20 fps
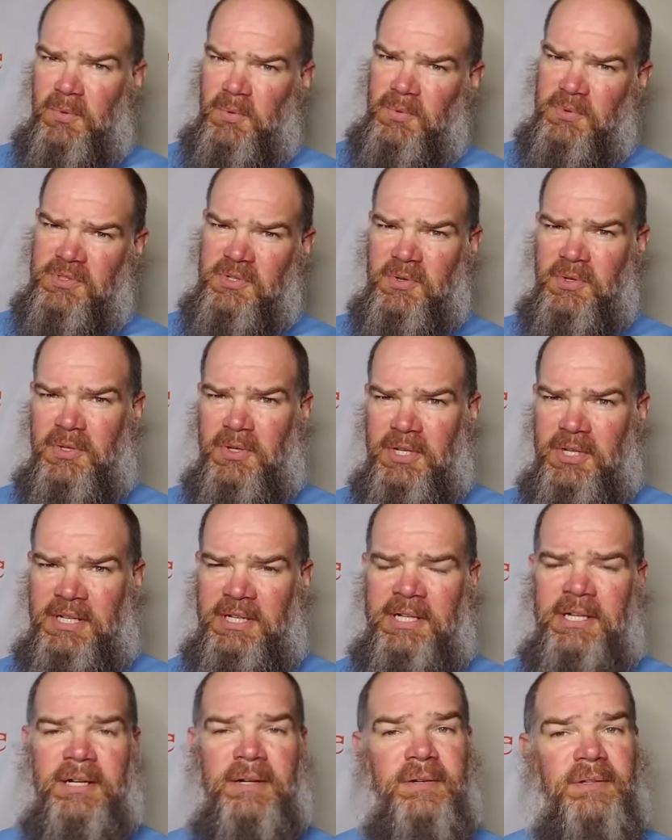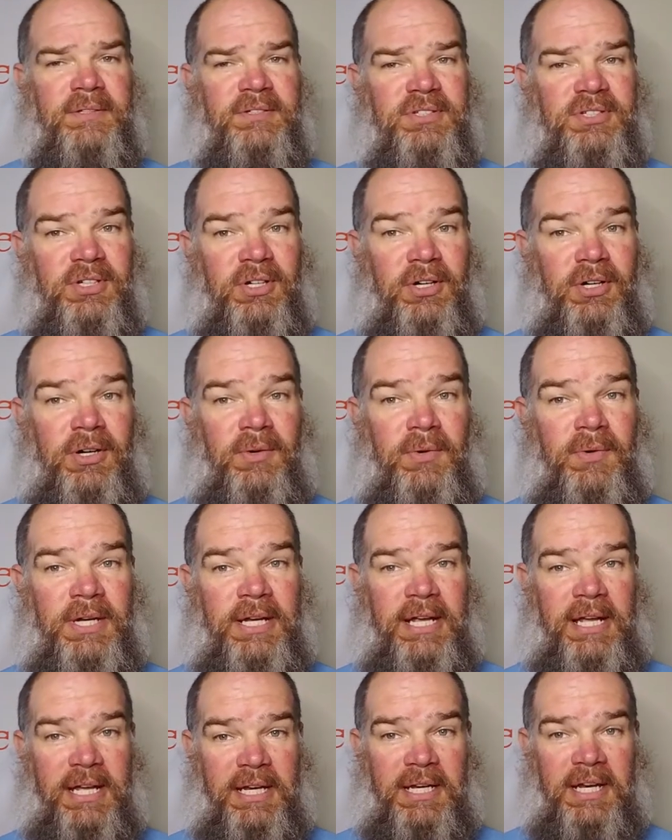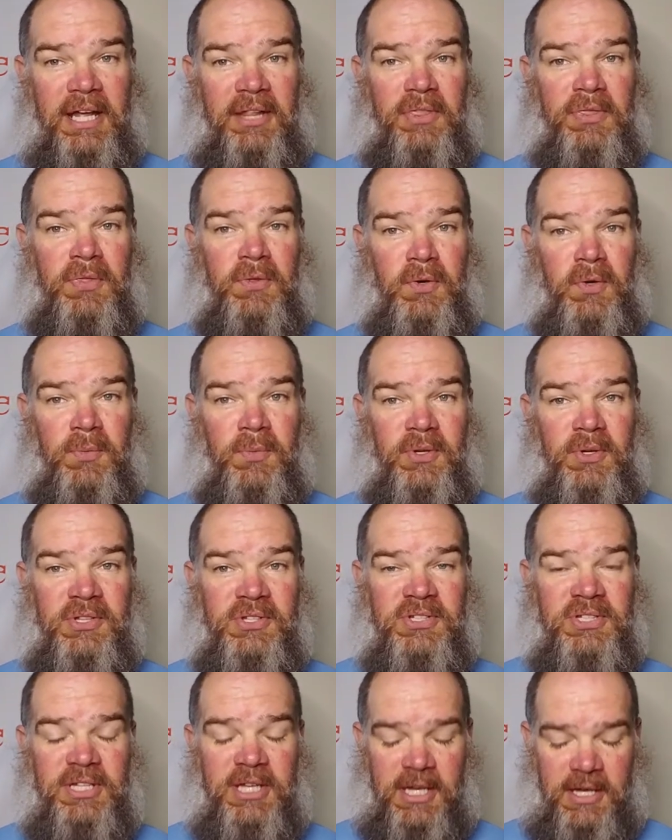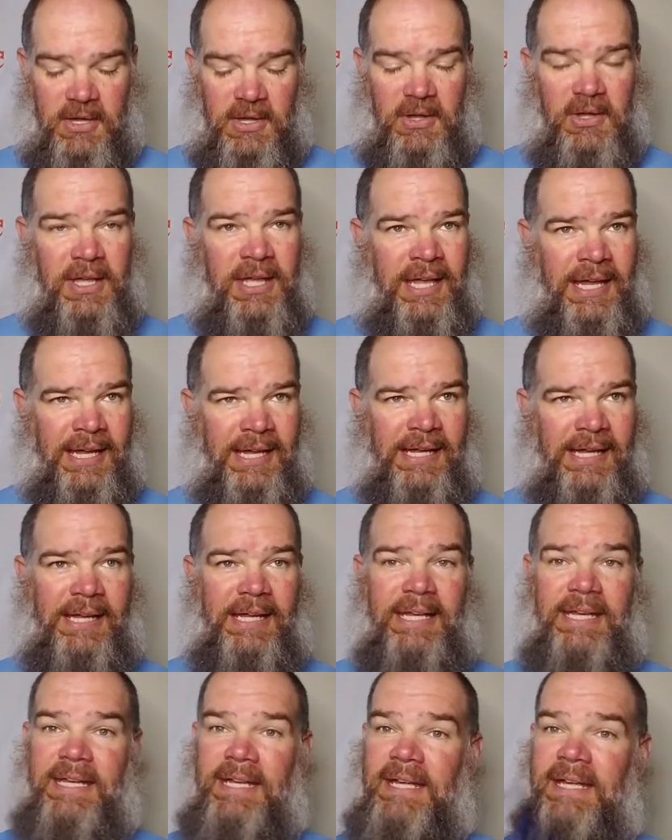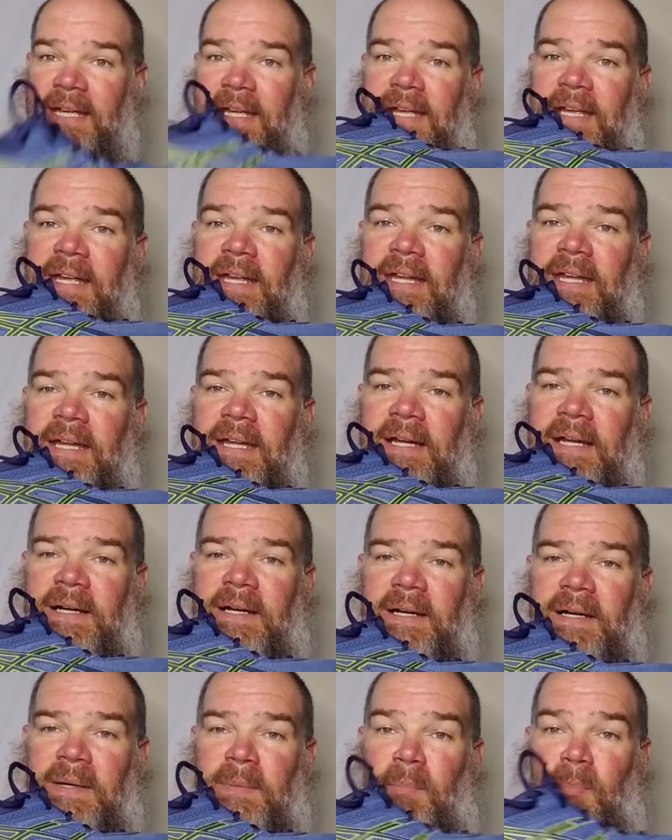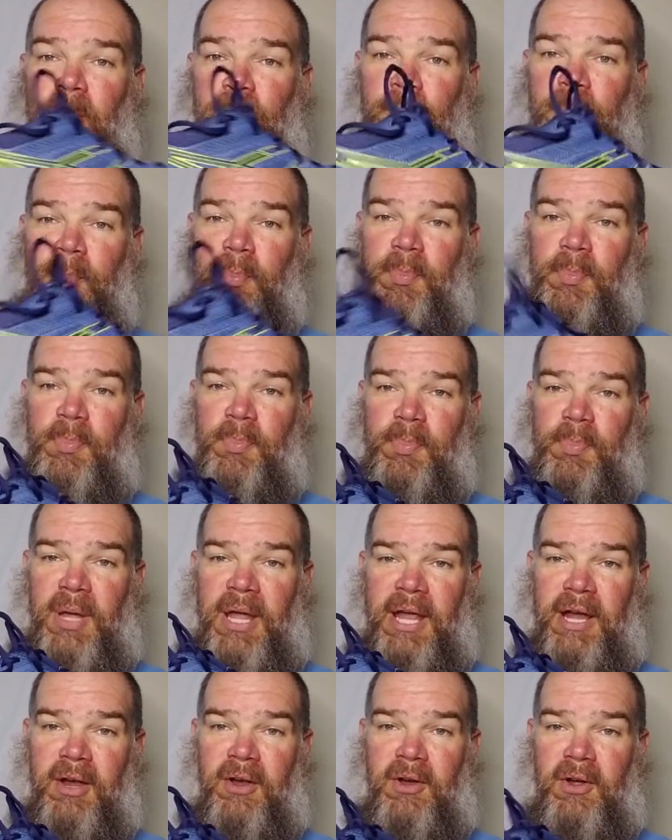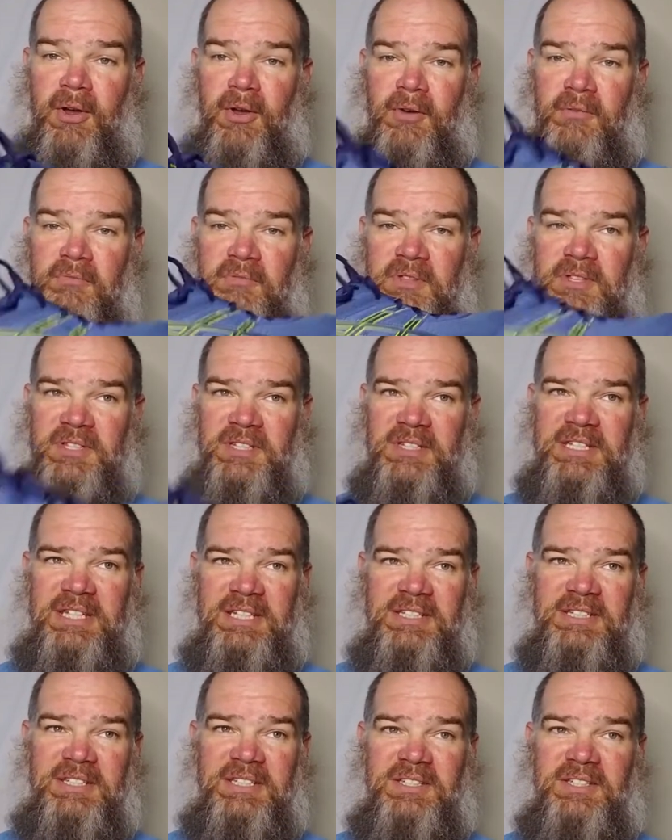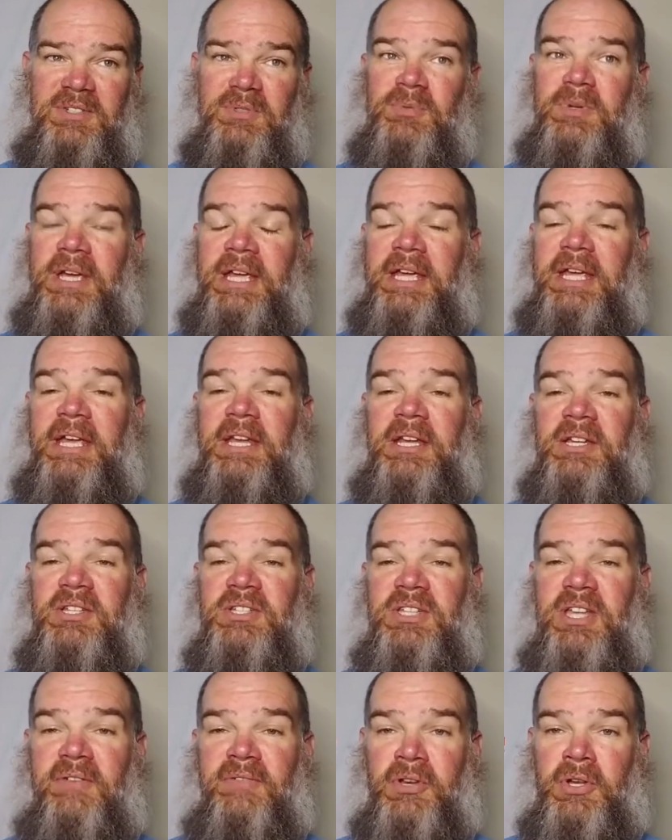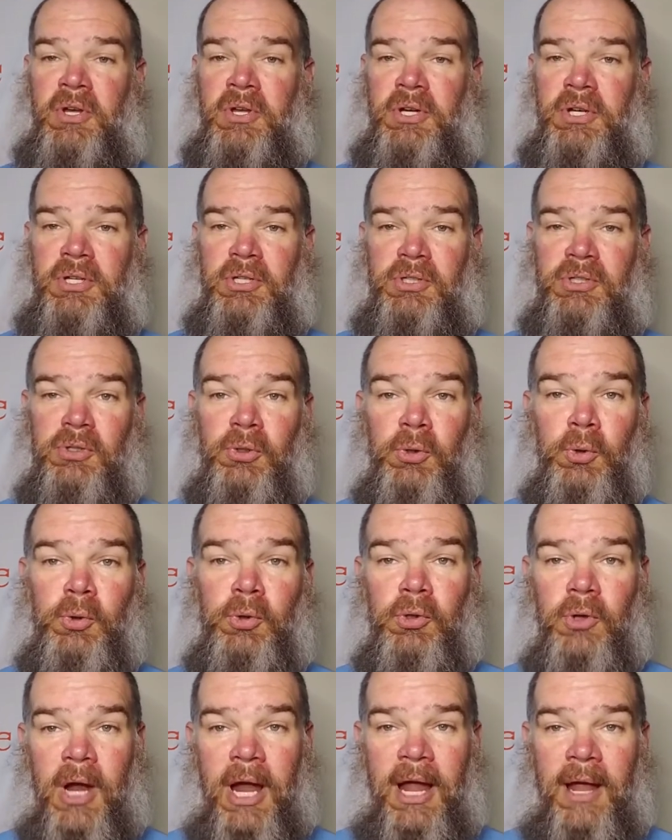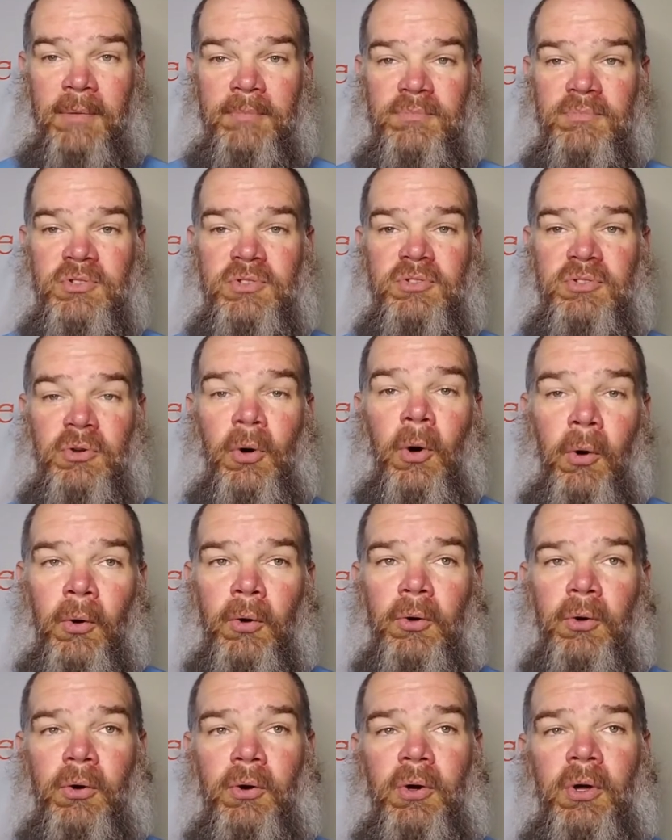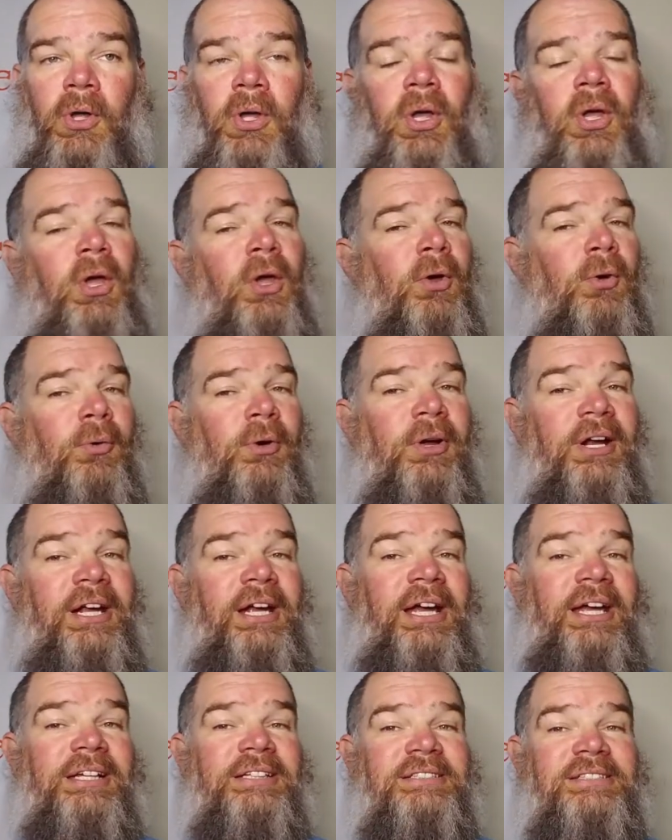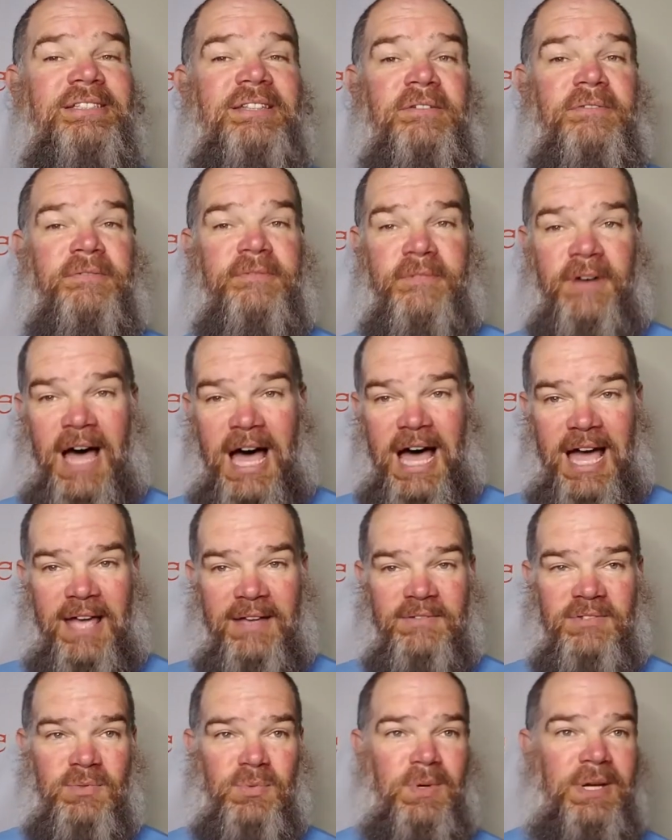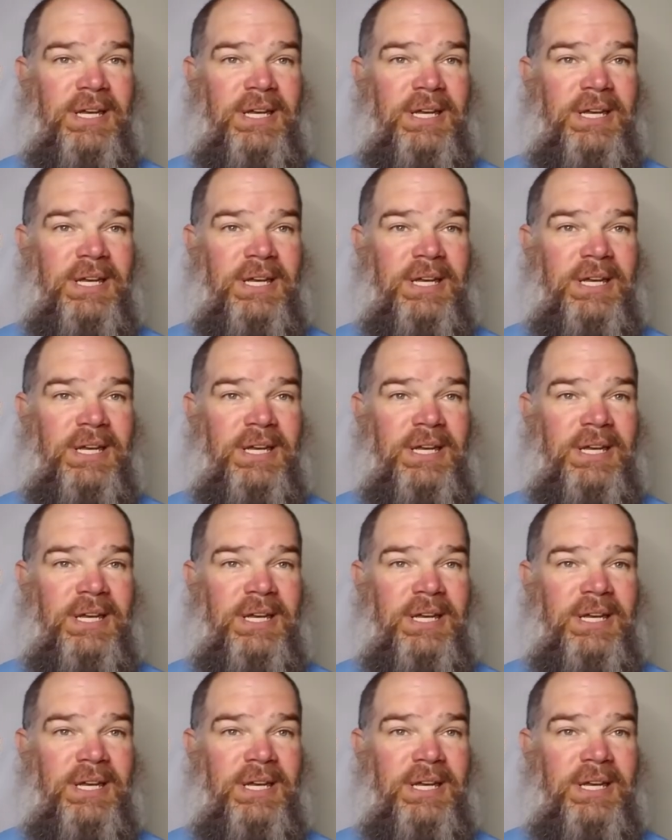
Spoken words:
what's going on here? So I went ahead and I threw them on the scale, and a pair of the 6s weigh in at 702 grams total, whereas the 5s